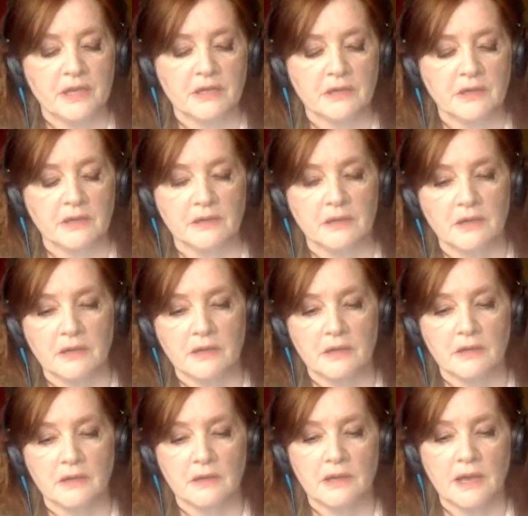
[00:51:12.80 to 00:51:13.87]
being,
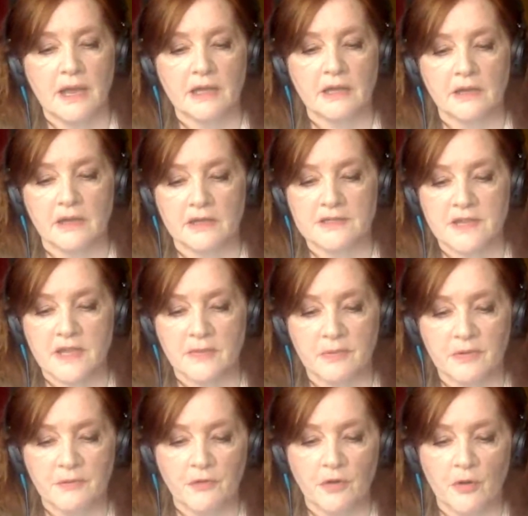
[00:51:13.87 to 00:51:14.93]
like I
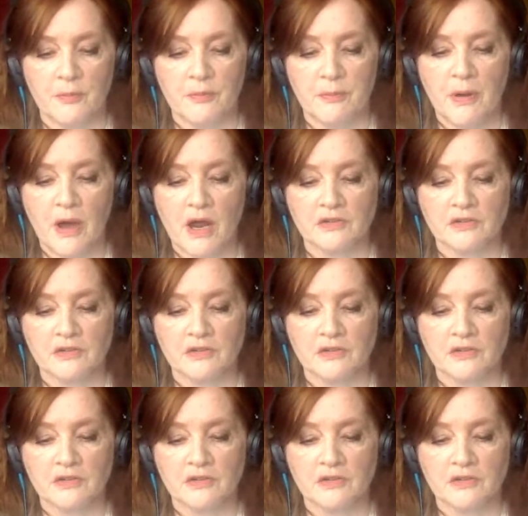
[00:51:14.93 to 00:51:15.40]
said before,